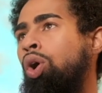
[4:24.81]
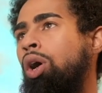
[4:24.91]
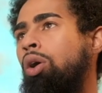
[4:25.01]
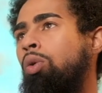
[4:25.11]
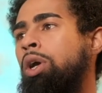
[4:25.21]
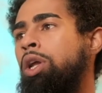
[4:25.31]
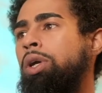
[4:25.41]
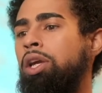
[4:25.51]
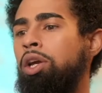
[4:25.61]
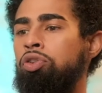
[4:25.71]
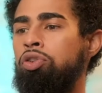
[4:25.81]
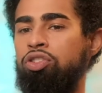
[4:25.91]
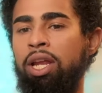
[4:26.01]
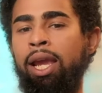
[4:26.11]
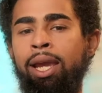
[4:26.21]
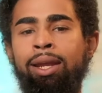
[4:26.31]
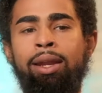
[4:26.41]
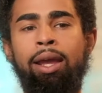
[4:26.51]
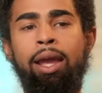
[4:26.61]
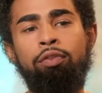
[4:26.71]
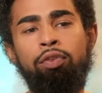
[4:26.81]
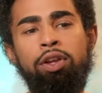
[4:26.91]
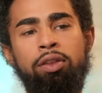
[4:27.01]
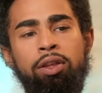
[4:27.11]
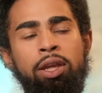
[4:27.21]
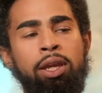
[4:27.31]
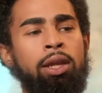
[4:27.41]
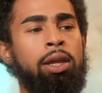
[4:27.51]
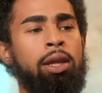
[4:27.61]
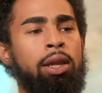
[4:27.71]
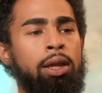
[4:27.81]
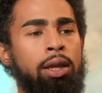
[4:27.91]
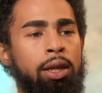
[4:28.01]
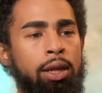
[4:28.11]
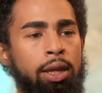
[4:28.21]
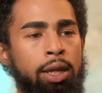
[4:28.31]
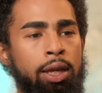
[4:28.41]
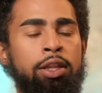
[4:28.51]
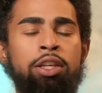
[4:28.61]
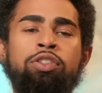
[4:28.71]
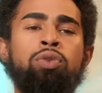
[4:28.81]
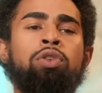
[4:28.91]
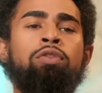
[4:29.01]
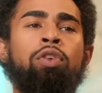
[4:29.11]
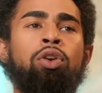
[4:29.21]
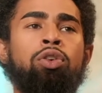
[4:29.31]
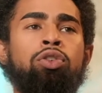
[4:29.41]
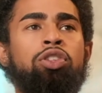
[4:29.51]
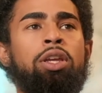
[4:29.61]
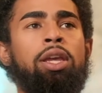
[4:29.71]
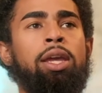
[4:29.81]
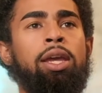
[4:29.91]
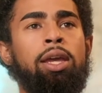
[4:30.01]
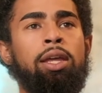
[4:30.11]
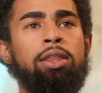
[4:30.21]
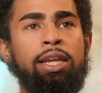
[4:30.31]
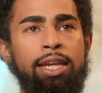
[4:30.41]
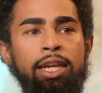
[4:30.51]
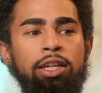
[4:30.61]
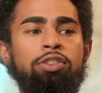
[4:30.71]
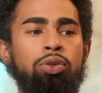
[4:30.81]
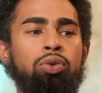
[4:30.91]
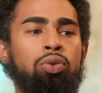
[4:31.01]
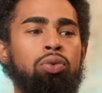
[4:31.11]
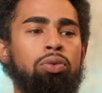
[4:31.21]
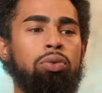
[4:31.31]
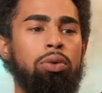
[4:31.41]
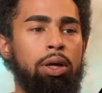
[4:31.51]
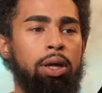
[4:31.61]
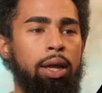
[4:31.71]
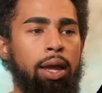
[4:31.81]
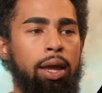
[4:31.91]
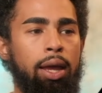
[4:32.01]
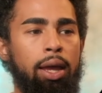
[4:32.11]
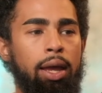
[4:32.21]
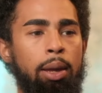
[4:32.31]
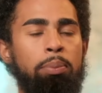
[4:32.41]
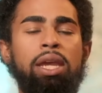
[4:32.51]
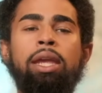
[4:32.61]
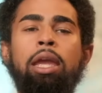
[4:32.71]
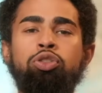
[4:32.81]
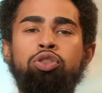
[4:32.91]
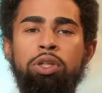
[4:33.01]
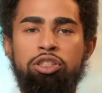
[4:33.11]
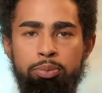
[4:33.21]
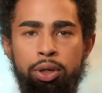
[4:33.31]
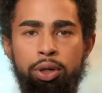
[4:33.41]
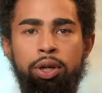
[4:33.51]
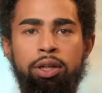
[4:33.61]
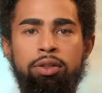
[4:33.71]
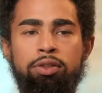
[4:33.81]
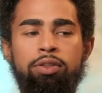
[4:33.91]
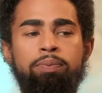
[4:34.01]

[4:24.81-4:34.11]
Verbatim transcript: when we understand everything in this universe the key to being able to experience